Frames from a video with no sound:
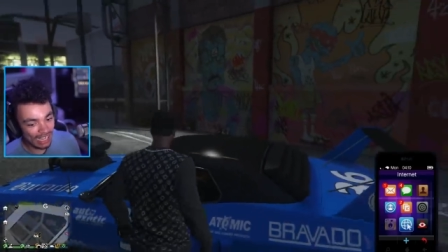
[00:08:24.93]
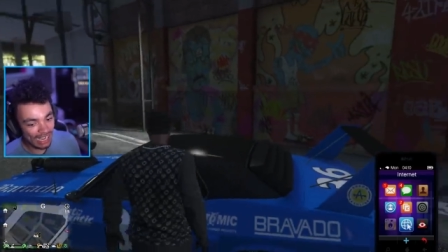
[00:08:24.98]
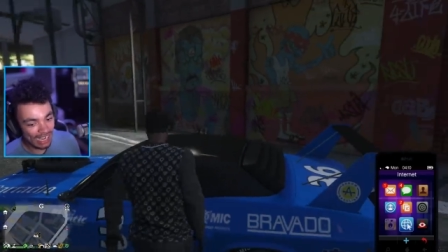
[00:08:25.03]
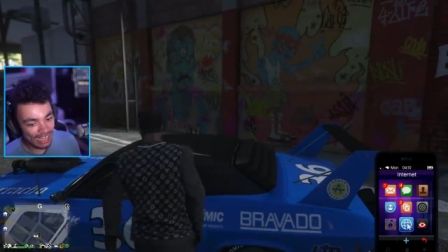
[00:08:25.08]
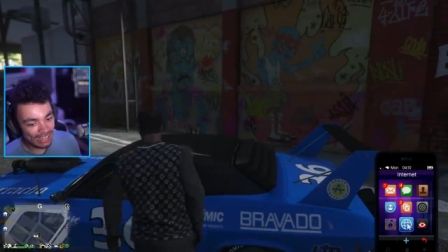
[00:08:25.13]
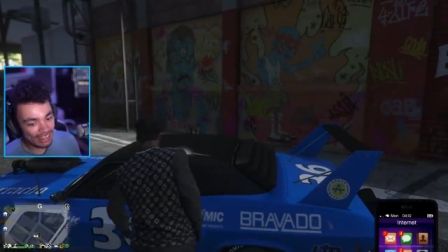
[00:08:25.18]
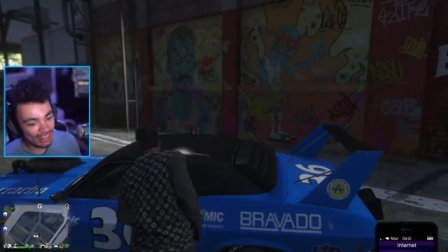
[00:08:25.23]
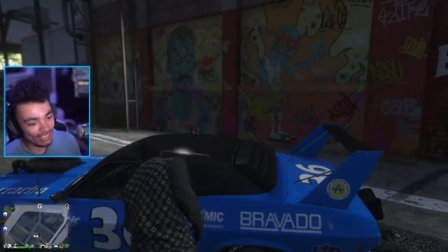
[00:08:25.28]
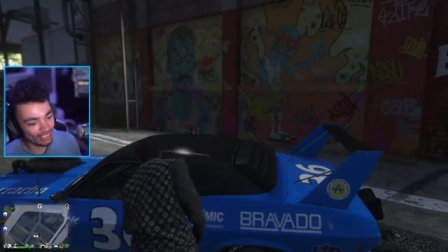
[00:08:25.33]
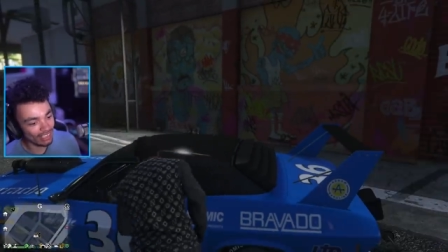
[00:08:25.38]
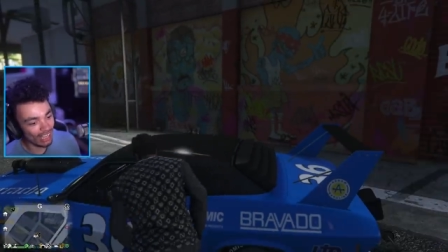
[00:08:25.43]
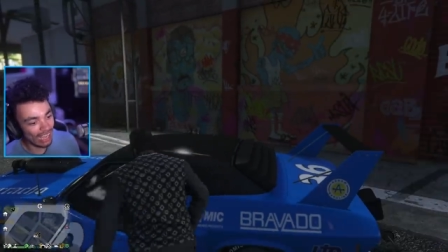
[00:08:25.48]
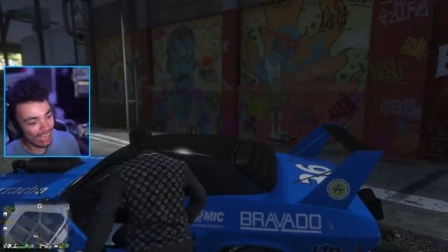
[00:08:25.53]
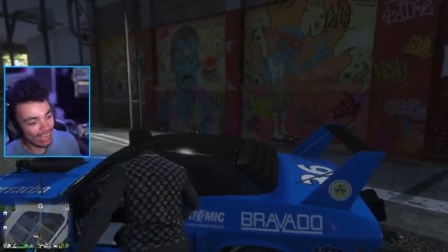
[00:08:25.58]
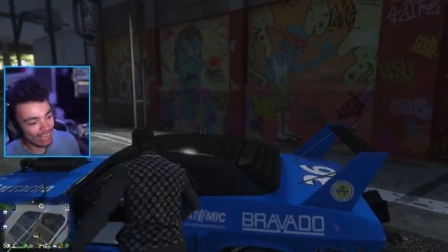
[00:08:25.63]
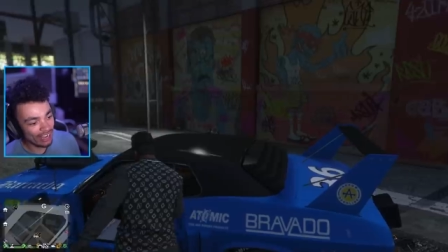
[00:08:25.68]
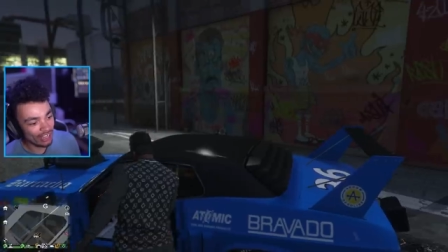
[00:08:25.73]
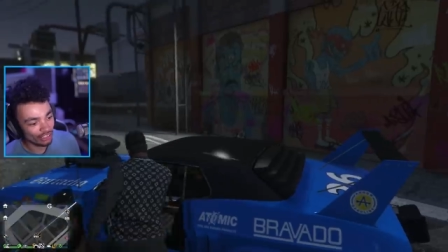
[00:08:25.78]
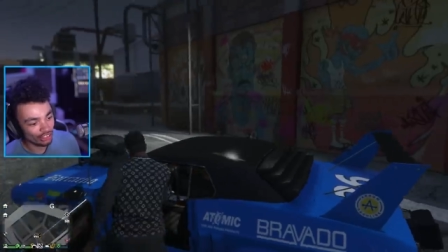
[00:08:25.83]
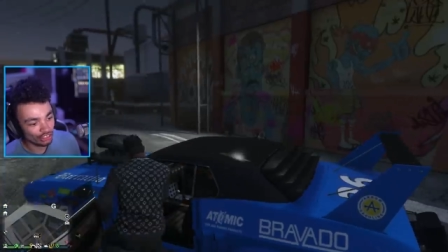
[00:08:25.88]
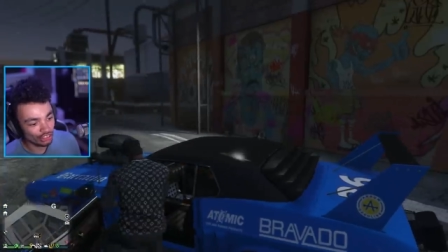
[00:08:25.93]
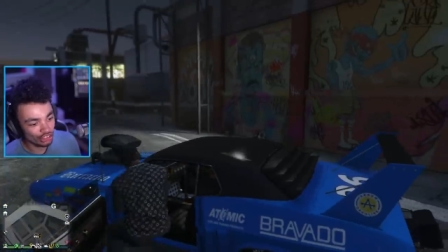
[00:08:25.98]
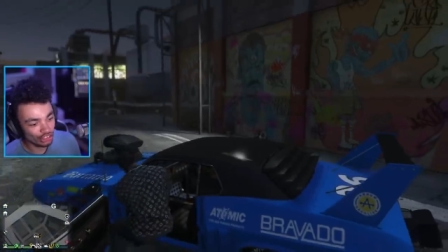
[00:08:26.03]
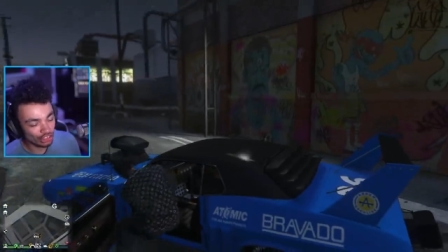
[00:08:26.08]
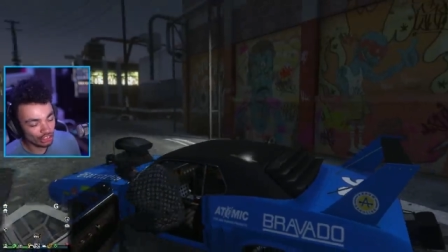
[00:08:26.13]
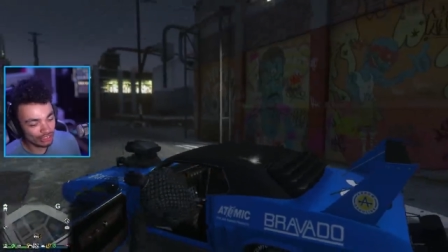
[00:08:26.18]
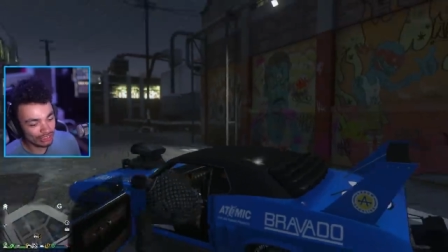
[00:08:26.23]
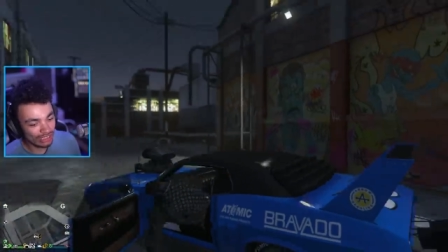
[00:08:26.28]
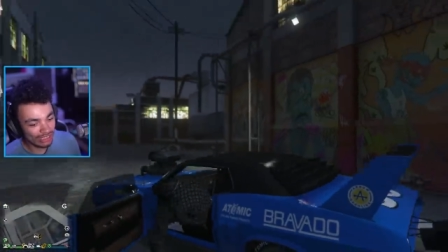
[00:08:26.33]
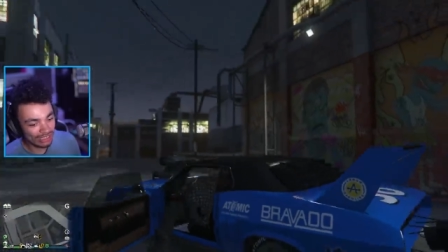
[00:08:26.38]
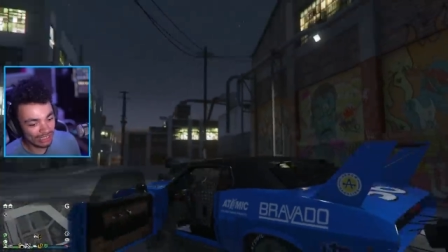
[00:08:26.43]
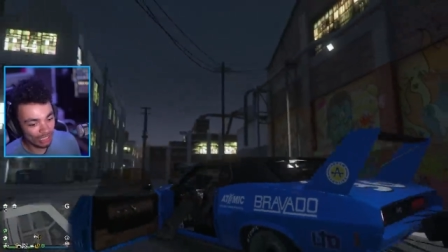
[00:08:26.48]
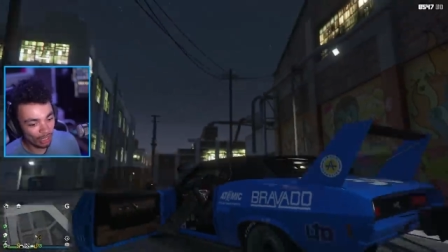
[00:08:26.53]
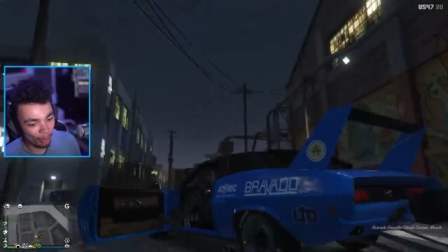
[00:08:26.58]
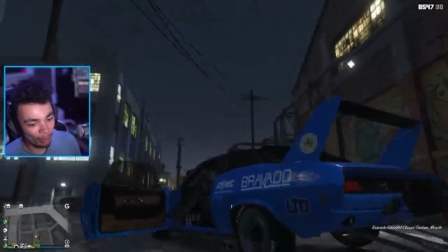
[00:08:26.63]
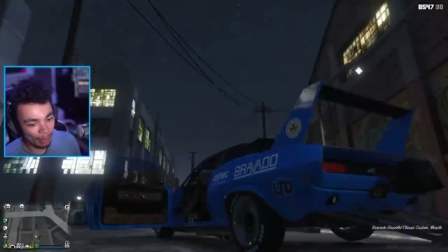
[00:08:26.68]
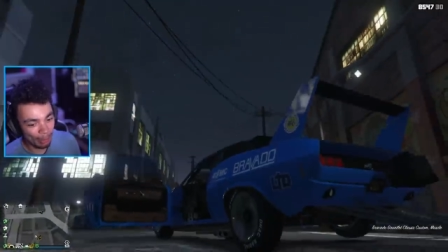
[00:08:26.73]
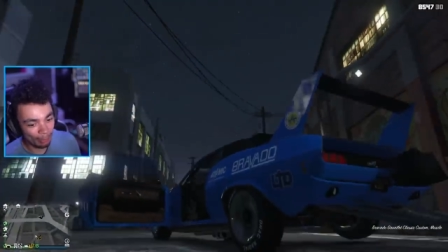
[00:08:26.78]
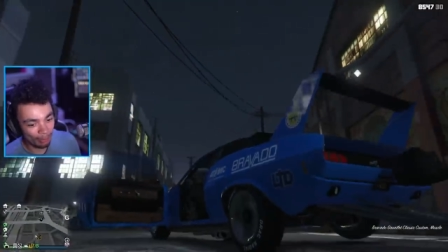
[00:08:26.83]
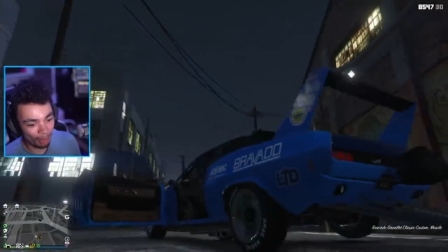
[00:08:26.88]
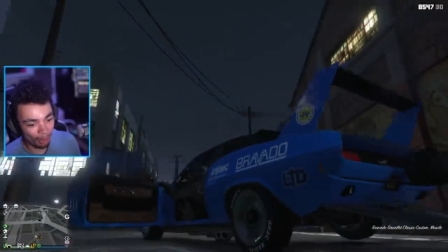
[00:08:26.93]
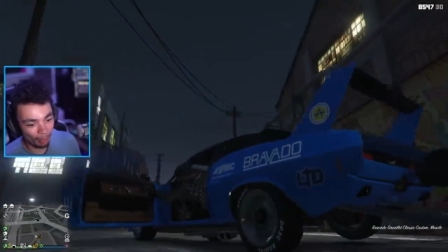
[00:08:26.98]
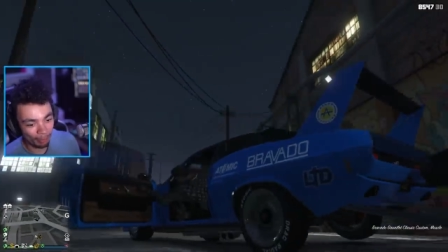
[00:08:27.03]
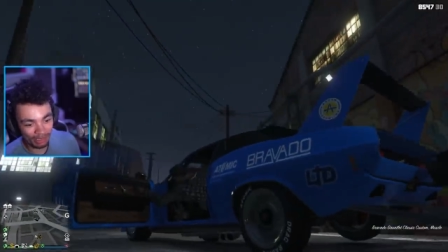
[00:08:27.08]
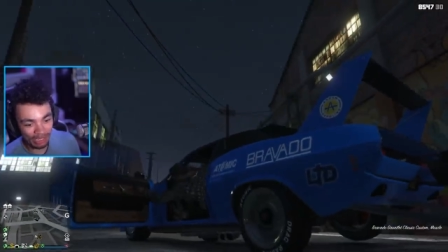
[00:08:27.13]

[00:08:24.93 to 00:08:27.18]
in the light just a little bit more.